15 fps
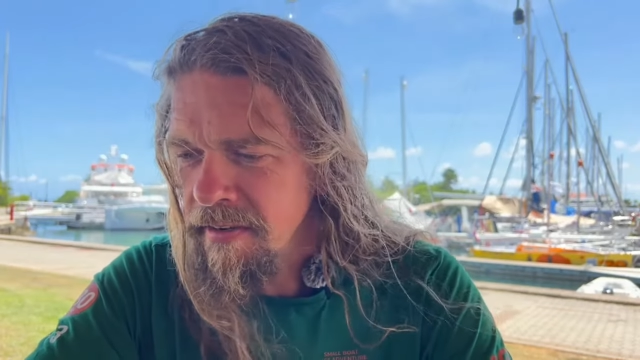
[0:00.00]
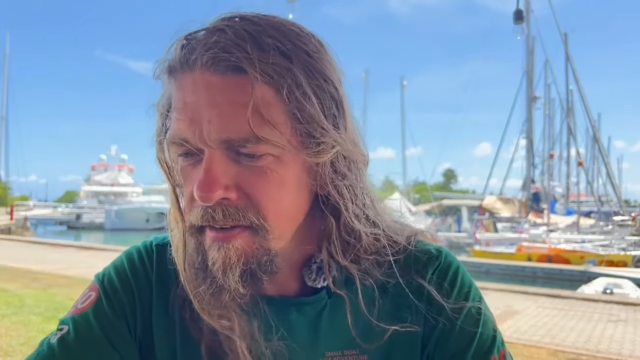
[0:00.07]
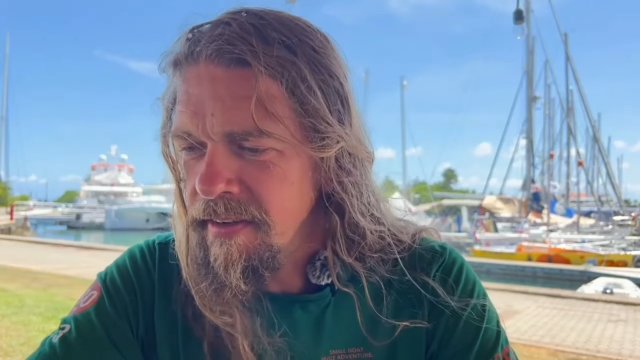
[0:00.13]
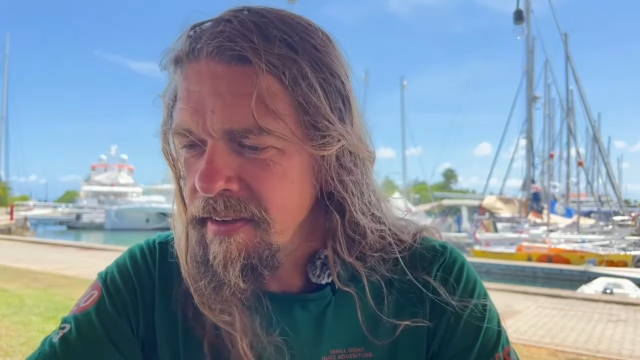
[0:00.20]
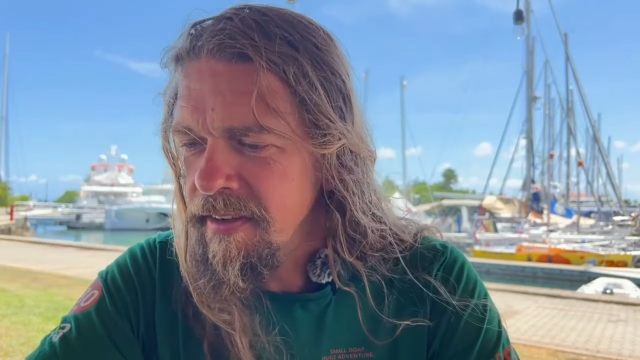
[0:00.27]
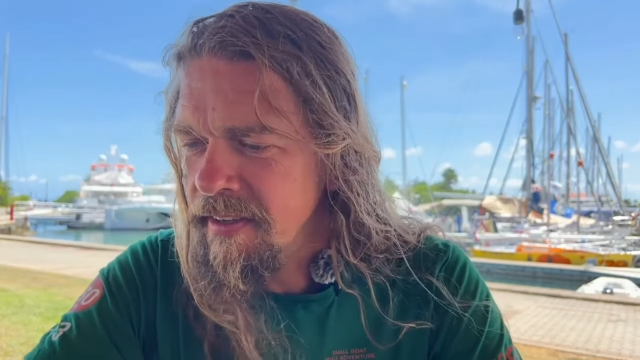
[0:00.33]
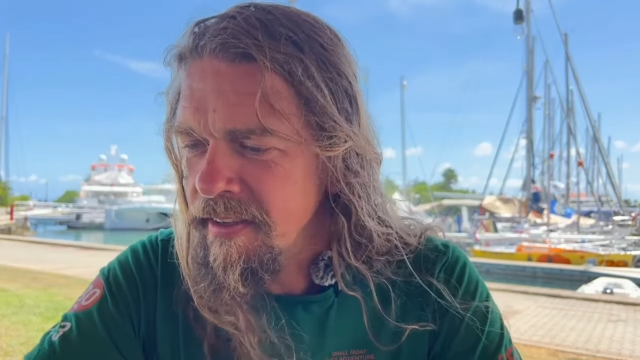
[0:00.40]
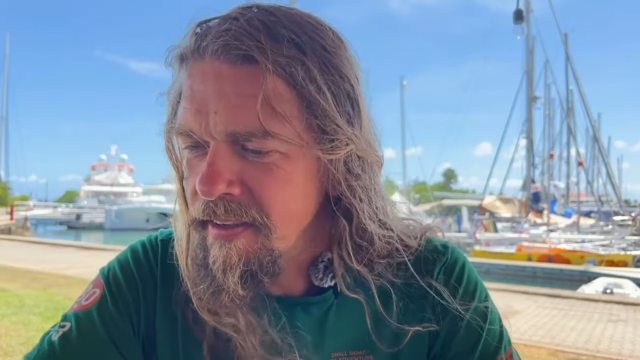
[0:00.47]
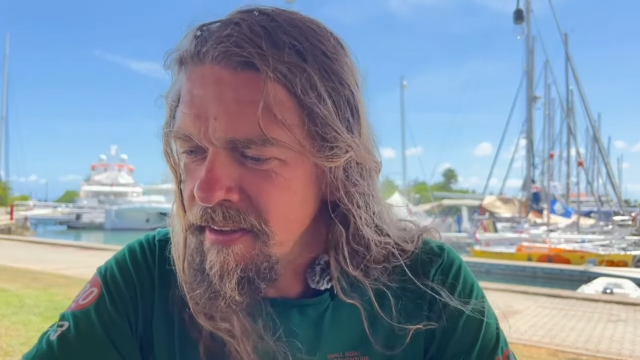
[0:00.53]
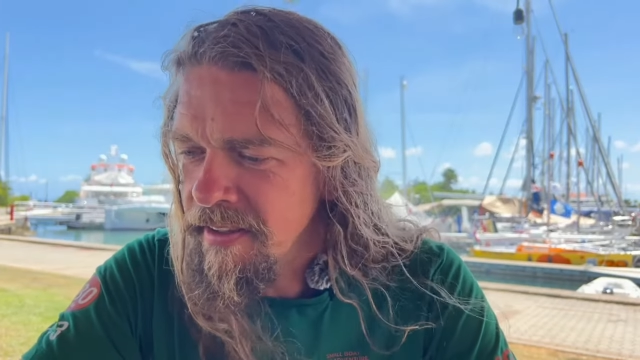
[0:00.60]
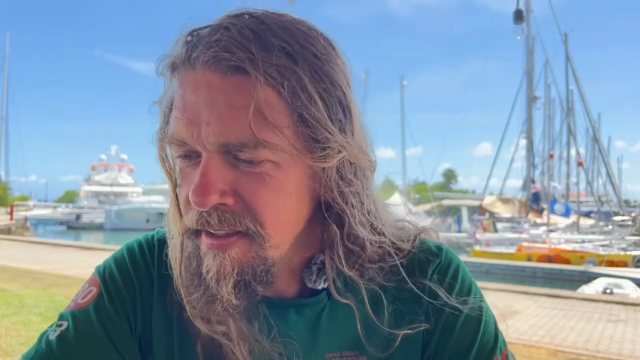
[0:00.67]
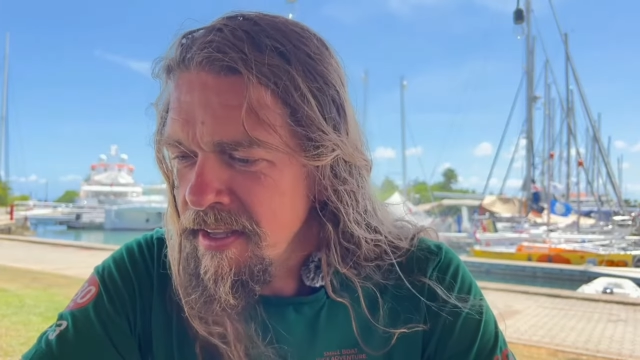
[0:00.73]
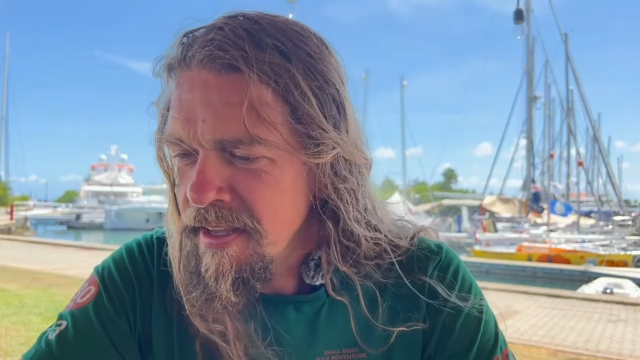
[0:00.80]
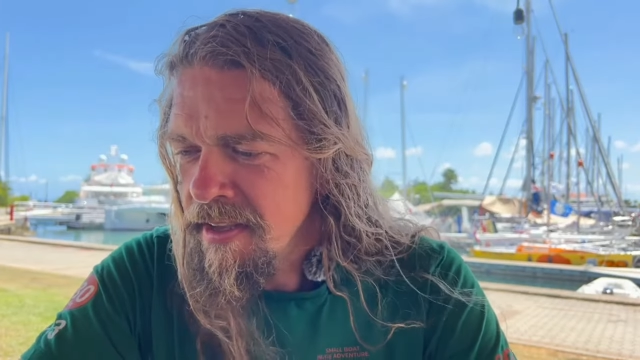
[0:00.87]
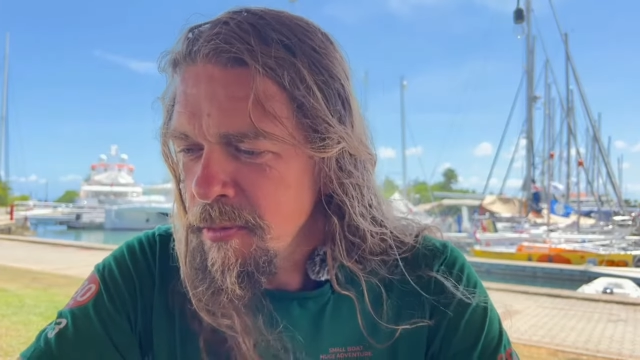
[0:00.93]
and
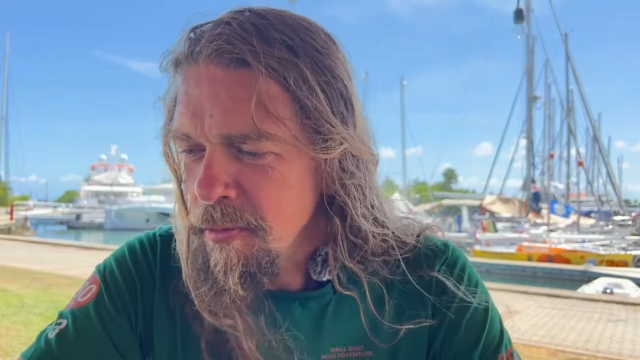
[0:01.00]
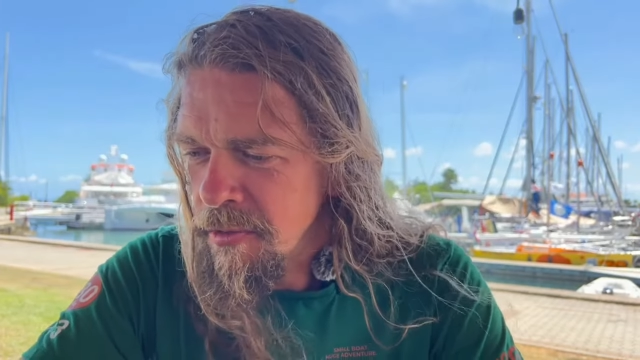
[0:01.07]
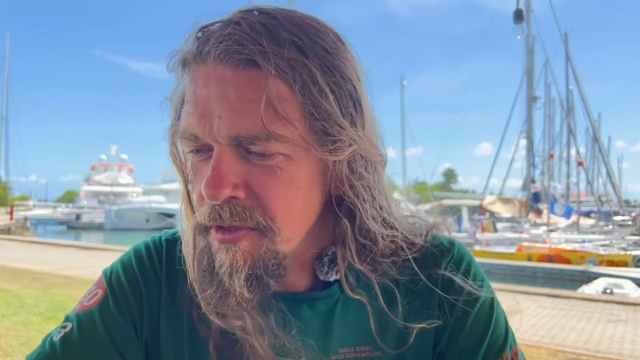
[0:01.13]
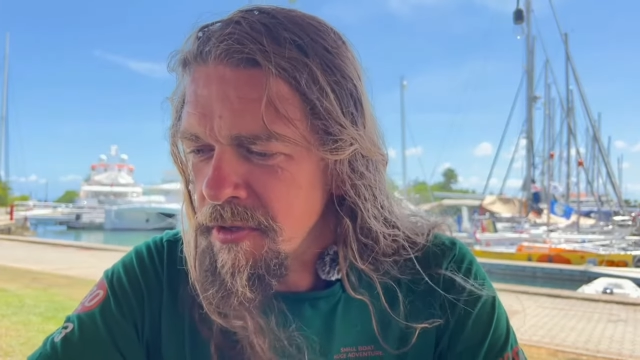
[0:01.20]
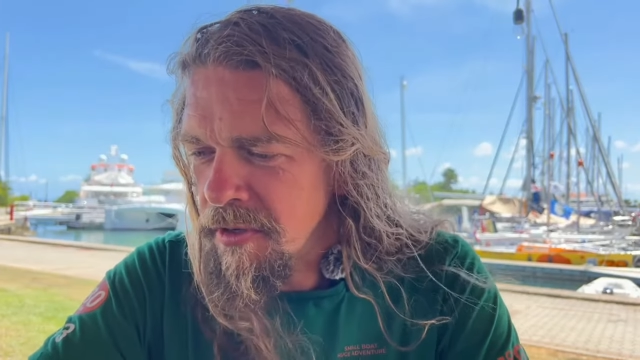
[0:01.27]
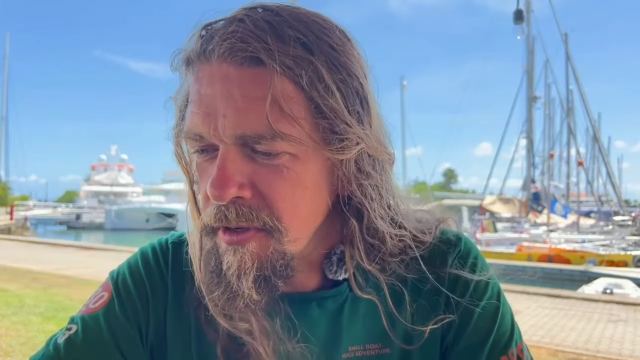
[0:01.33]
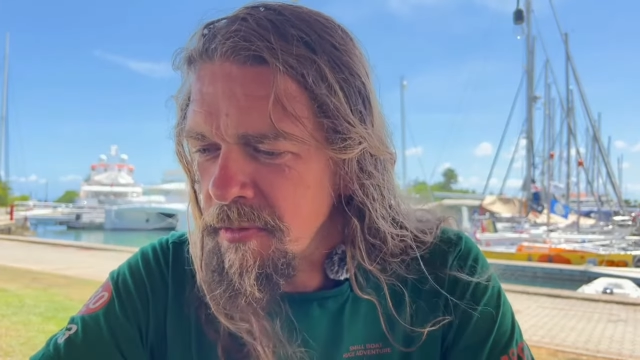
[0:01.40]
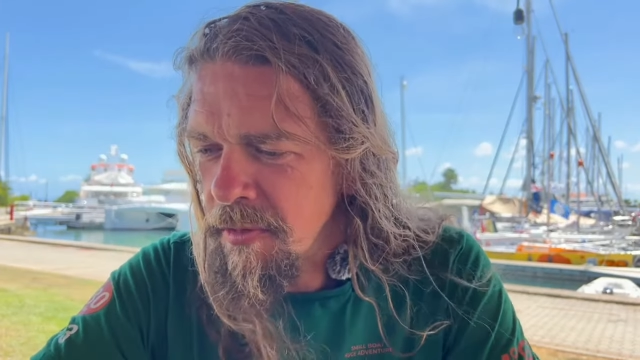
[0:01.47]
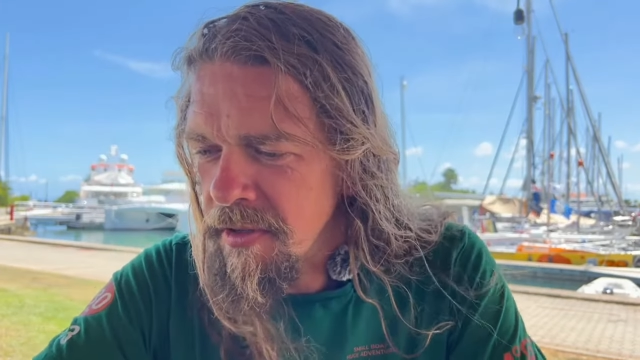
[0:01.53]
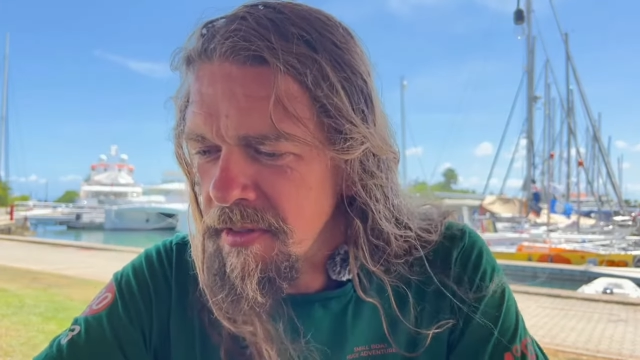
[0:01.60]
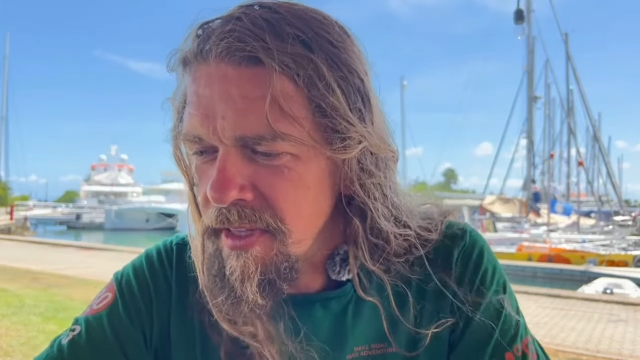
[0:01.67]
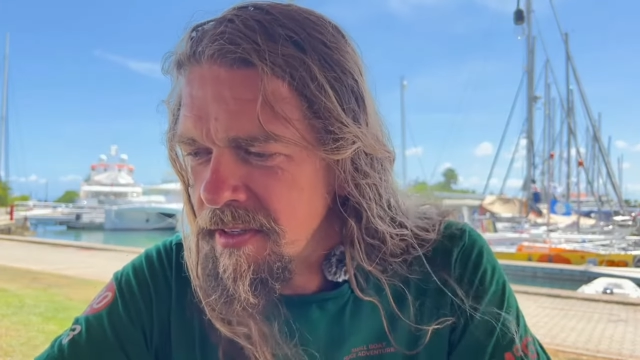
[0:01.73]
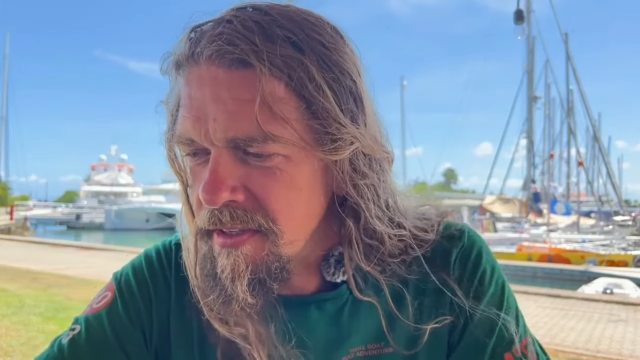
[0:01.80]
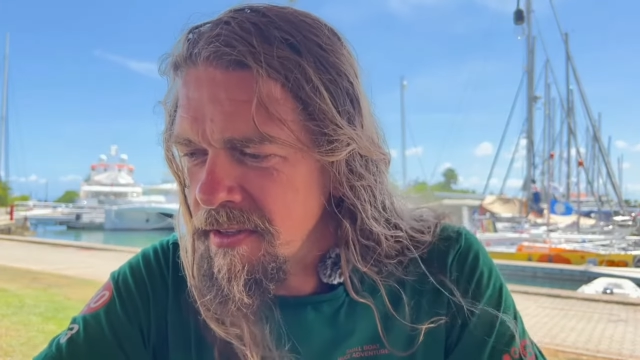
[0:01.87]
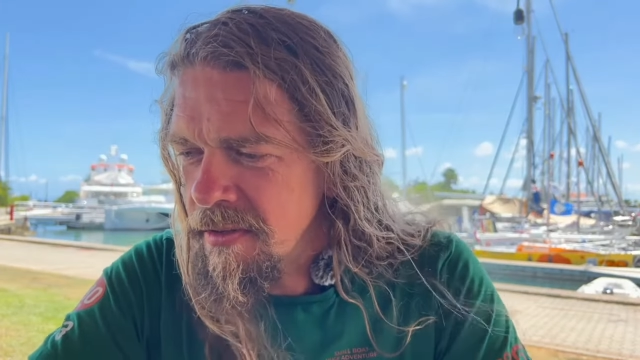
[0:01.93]
was talking about
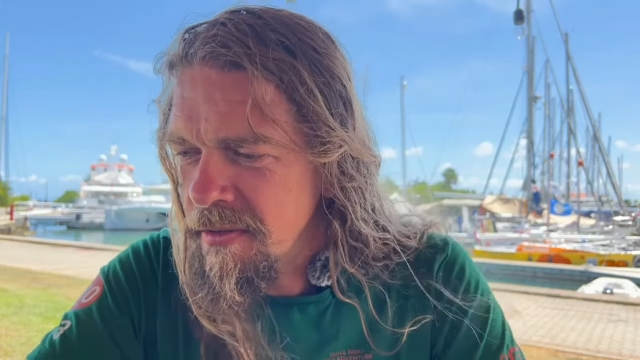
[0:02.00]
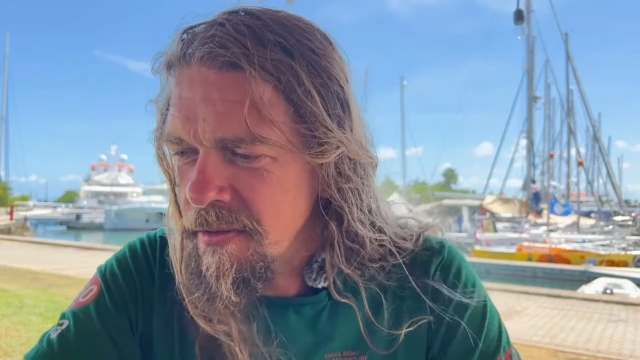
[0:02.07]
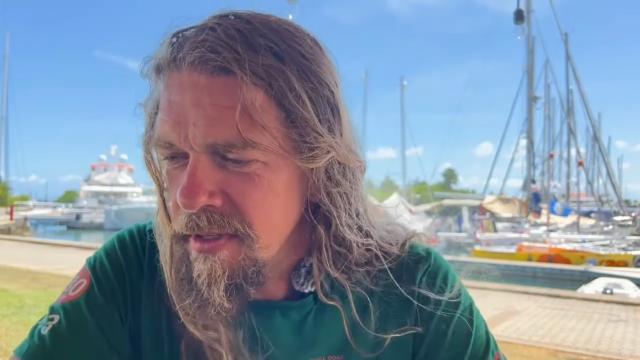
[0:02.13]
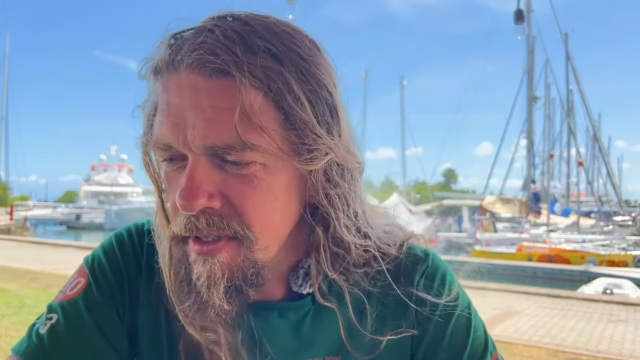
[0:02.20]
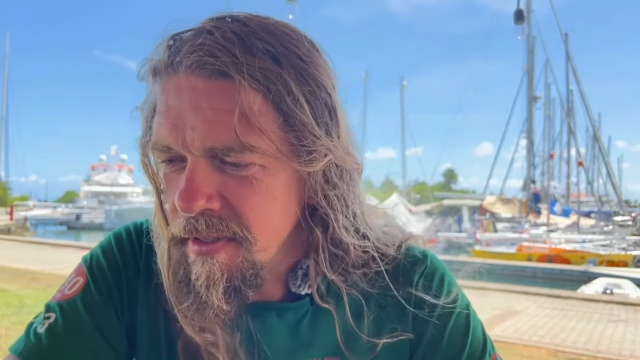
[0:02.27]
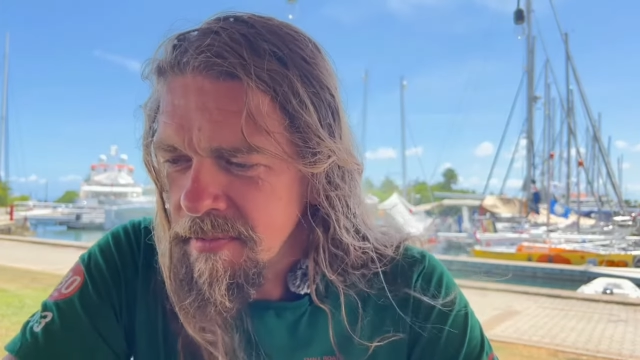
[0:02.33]
that too.